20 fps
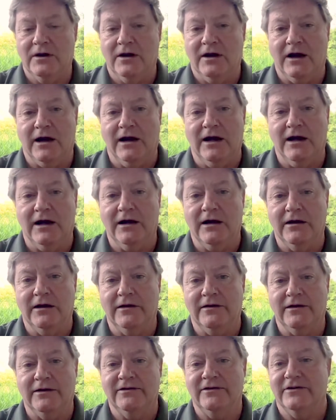
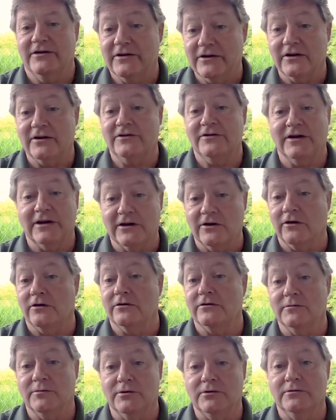And it's disgusting and
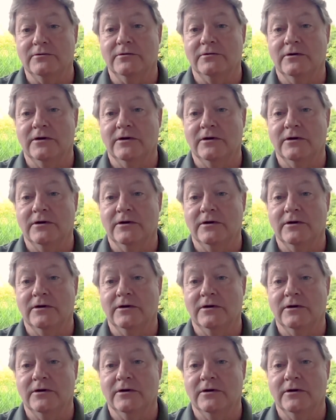horrible.